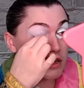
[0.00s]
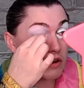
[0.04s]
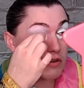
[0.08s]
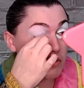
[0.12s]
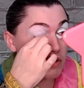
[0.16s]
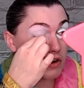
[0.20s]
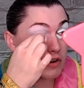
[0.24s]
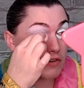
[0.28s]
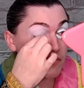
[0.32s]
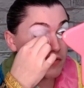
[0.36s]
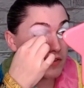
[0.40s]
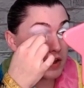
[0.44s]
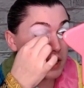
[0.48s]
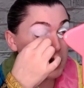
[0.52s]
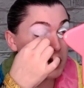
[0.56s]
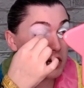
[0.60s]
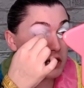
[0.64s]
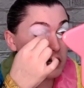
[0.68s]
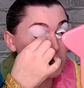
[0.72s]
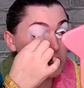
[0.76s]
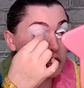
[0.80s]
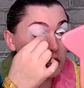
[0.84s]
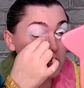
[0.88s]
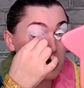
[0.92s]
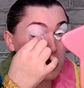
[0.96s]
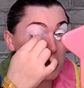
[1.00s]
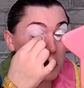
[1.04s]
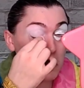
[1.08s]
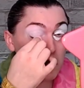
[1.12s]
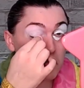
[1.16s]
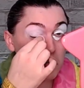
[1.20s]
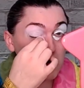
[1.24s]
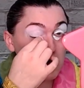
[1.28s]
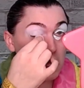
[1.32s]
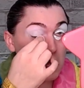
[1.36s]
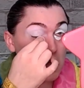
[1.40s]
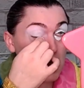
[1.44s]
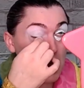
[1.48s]
you're finished,
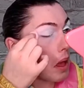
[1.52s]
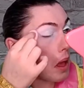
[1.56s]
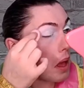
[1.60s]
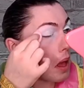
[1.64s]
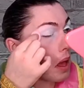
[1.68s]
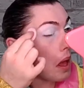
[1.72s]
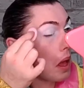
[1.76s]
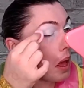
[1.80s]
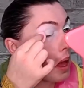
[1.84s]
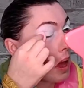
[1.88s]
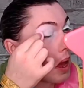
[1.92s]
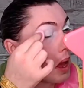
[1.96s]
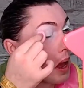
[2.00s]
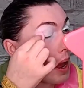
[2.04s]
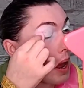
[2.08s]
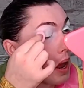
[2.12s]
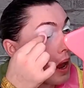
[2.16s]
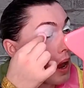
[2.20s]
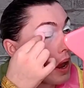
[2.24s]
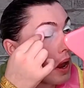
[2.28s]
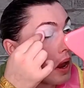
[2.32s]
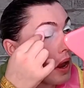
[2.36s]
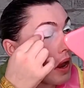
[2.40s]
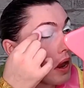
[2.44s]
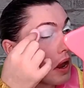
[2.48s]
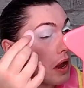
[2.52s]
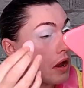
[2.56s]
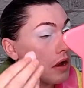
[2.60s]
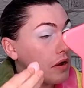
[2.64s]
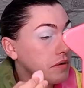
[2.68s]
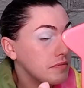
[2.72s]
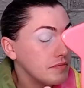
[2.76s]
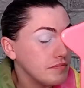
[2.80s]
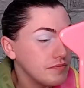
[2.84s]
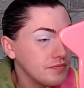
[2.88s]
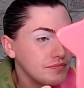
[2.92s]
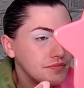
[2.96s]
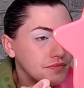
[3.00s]
really. Yeah.
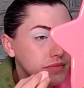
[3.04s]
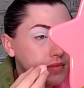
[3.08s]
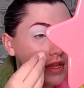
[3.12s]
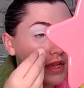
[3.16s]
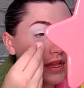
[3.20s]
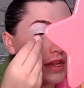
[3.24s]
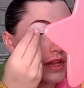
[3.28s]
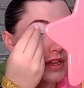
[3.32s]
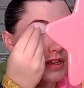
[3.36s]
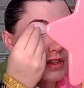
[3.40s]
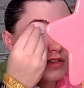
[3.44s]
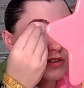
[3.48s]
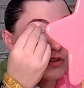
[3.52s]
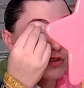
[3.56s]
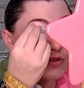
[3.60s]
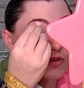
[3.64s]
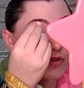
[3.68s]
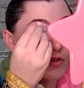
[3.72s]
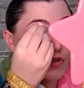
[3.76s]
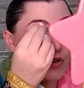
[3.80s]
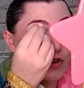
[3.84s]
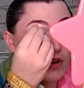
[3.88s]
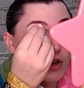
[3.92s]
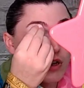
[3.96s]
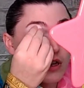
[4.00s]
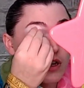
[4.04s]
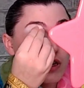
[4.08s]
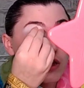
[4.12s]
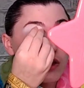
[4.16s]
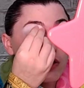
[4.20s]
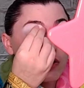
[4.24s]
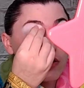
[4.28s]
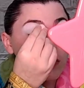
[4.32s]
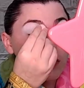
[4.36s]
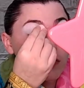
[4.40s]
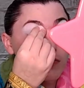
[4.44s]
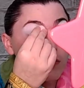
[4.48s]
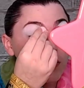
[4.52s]
So you
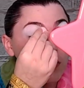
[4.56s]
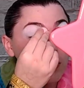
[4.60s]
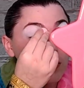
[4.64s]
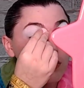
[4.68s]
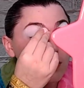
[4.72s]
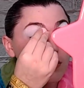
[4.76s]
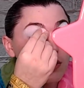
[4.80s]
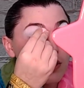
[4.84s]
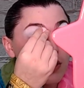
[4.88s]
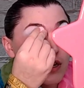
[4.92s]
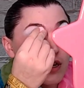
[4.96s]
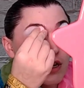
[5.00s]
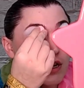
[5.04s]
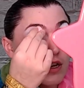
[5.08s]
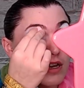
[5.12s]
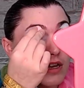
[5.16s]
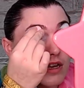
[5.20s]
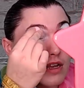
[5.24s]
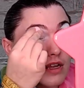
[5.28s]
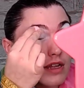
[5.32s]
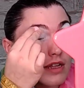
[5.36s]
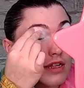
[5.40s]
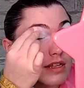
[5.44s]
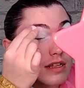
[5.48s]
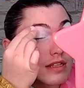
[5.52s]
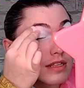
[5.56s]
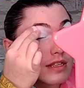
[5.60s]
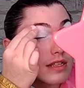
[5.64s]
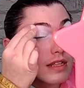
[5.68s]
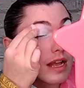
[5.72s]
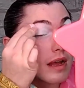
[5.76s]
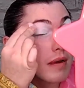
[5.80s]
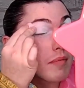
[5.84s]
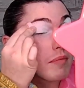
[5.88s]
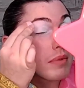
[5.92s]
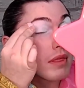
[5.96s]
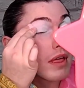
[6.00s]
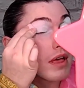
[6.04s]
just want to
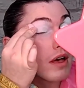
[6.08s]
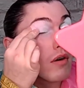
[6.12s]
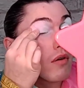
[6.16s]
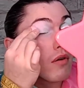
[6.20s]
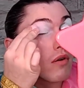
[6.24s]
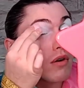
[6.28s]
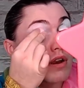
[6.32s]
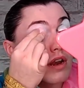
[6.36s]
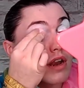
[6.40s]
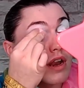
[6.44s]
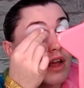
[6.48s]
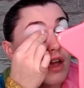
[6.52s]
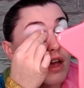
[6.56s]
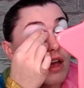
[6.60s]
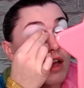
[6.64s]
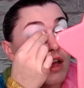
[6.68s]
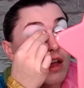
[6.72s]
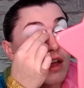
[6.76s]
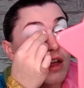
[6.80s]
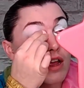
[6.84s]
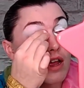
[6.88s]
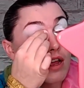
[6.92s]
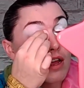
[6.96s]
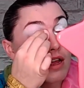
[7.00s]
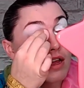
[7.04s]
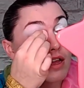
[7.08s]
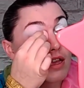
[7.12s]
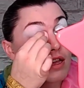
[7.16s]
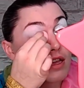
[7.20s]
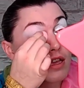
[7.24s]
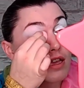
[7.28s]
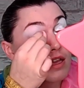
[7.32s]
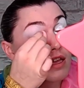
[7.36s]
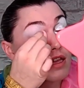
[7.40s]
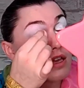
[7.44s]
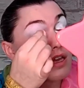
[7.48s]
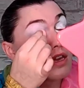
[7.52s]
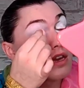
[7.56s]
dab that on
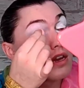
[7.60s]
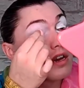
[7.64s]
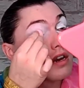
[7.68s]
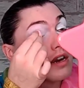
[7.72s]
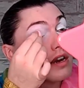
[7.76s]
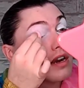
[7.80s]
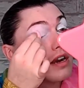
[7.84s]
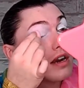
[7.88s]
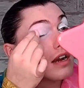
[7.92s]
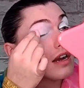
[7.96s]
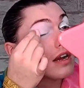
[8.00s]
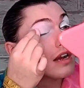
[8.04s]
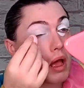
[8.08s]
here.